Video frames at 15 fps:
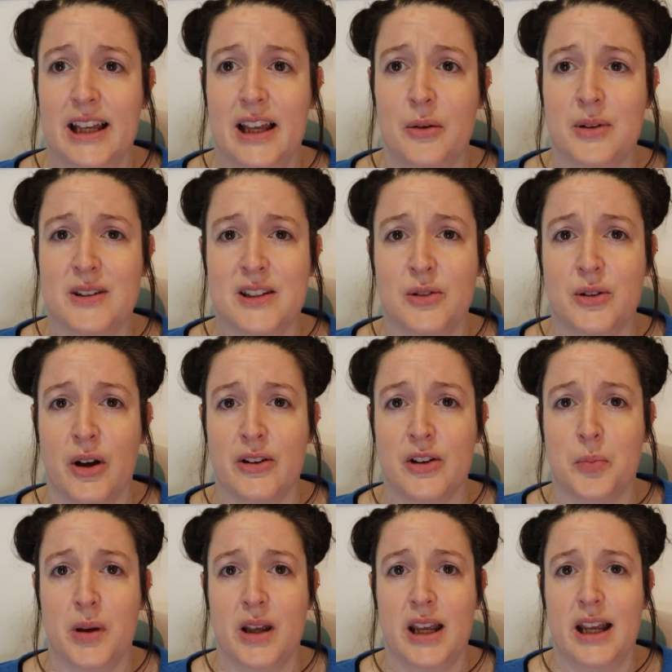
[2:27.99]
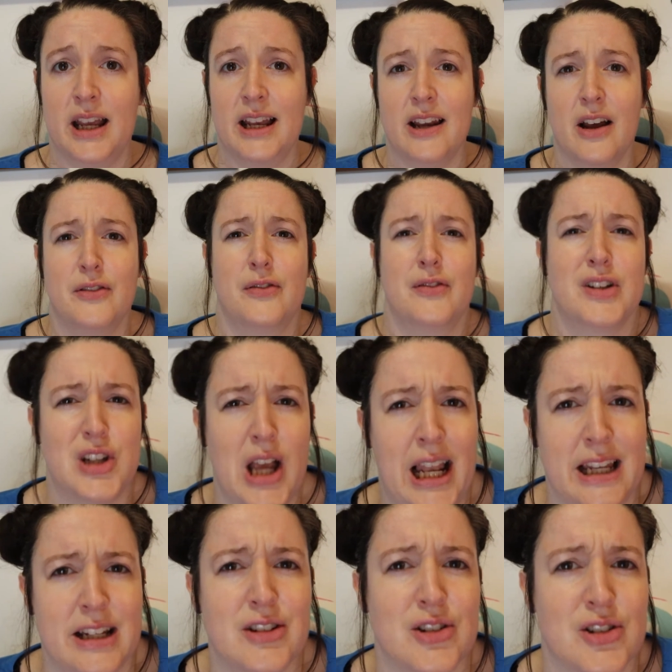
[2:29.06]
it was still going to be enough of a
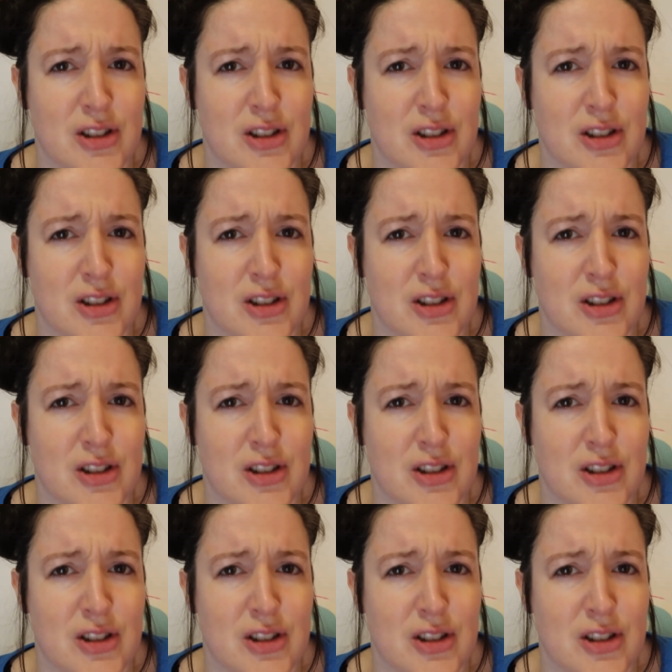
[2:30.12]
challenge